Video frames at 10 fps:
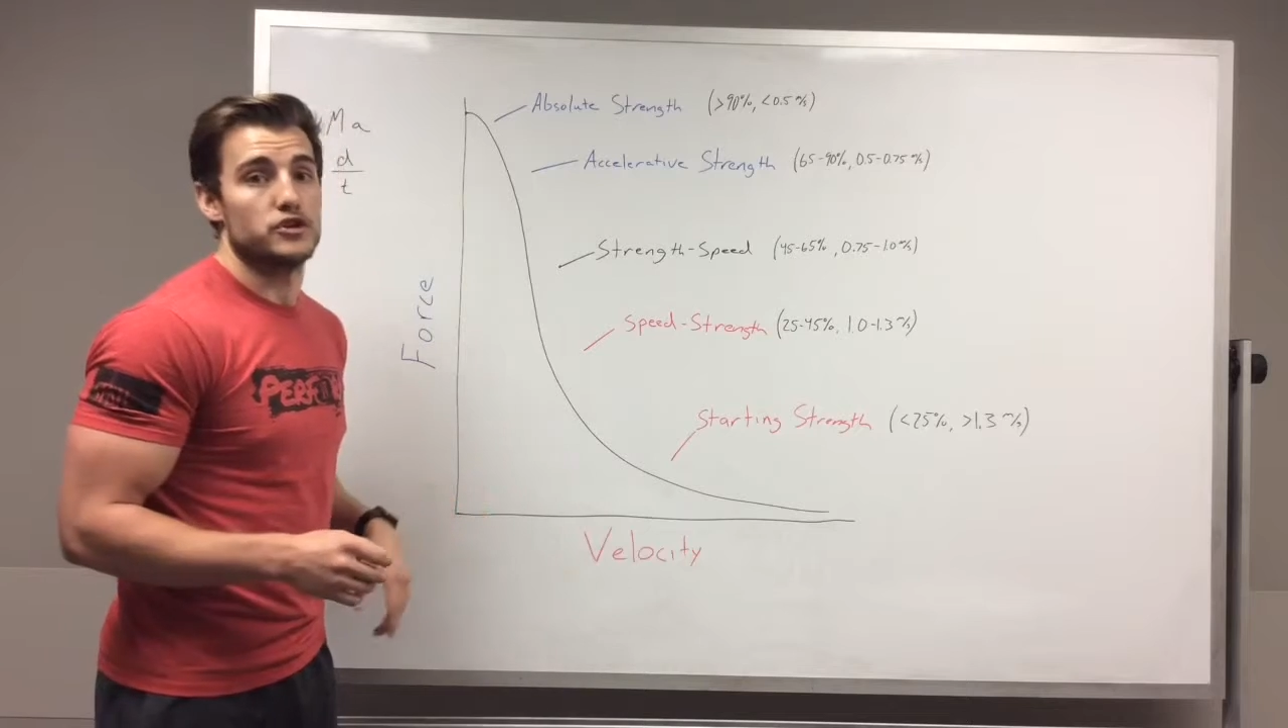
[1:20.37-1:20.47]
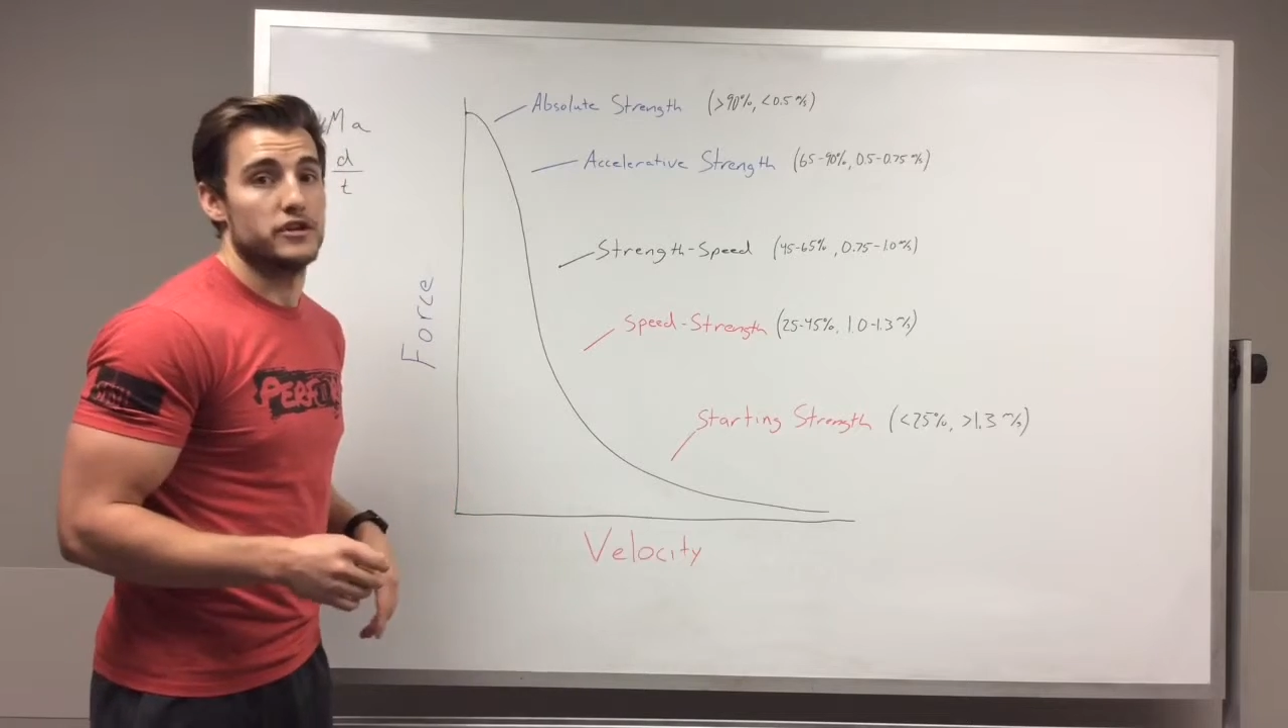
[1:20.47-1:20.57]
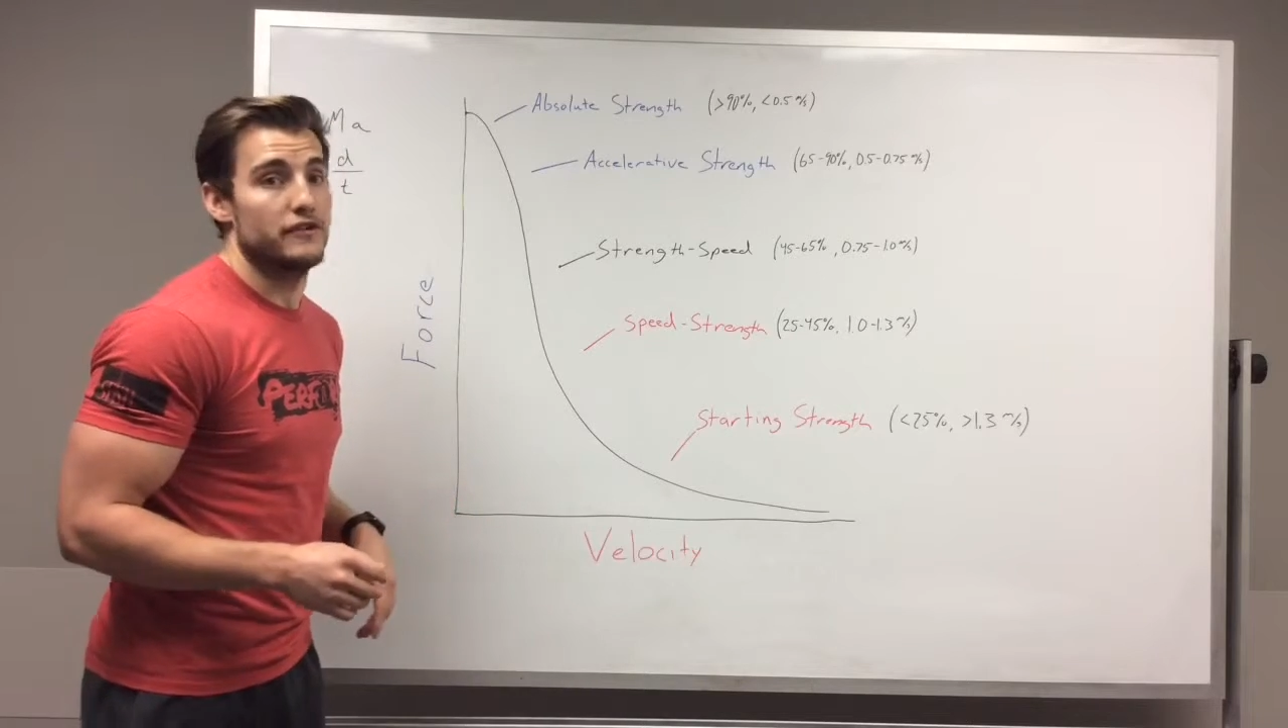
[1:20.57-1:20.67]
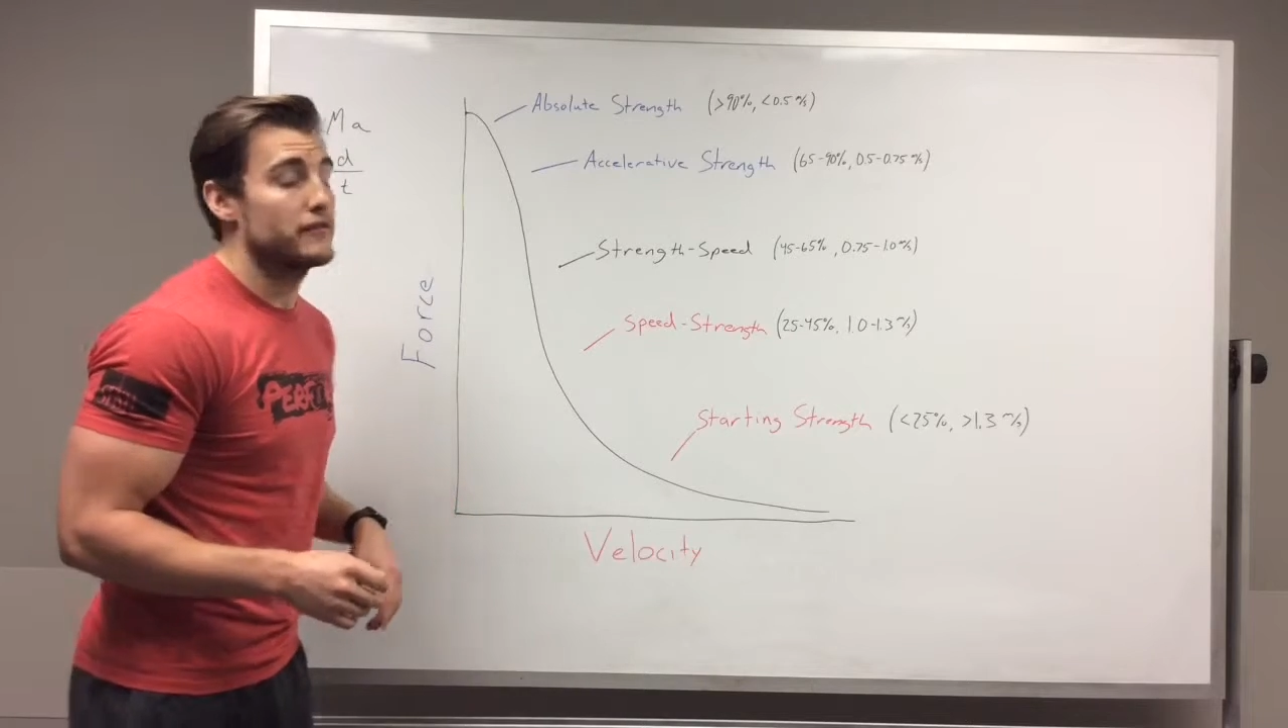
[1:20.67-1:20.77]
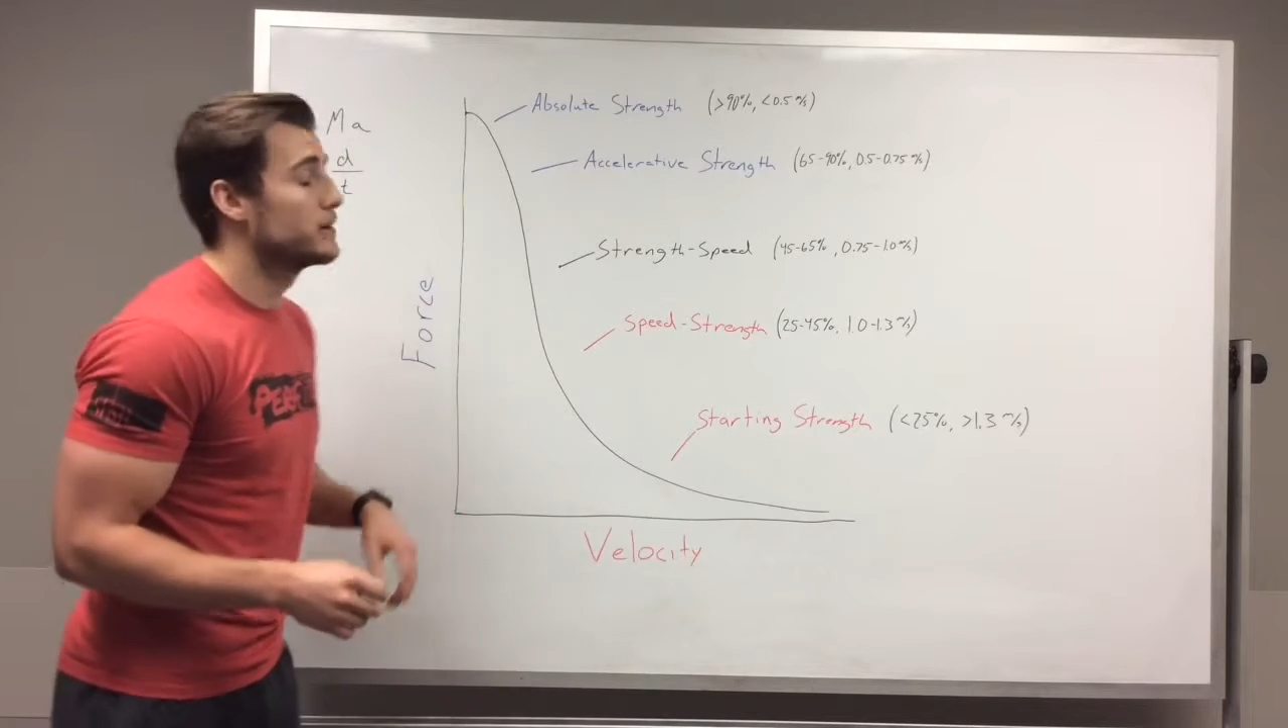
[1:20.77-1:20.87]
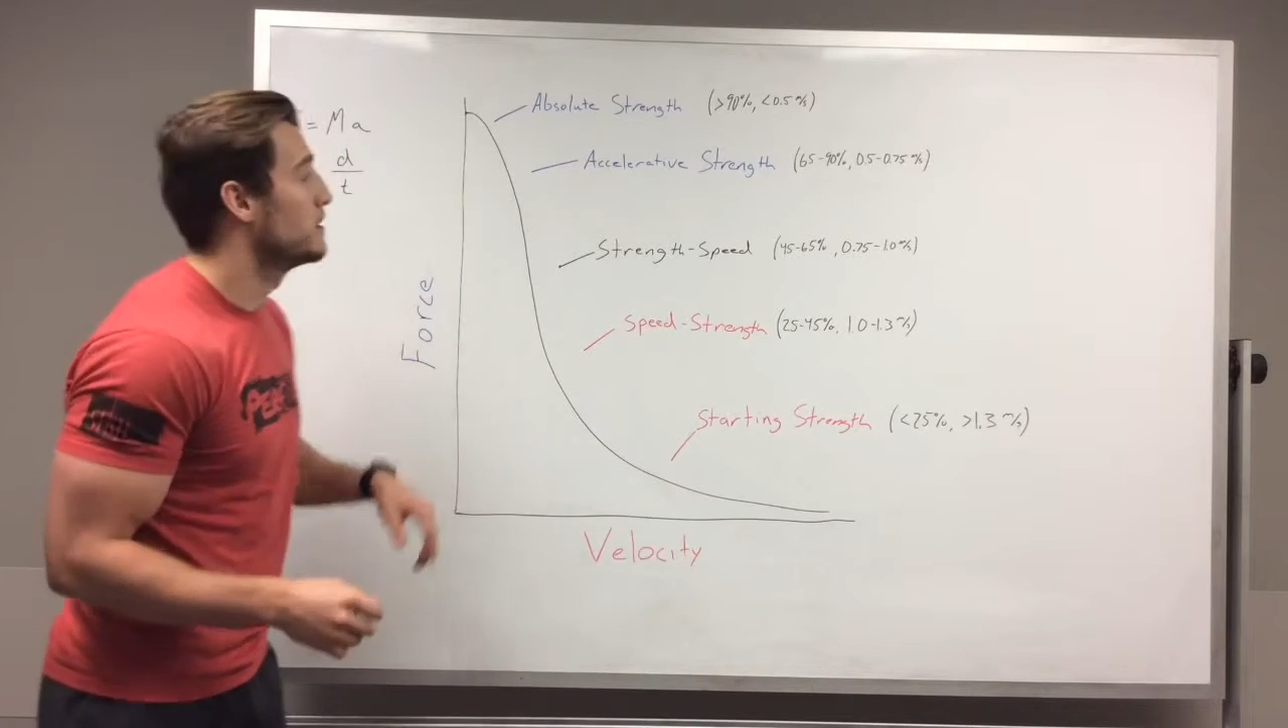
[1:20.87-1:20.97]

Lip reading: shift.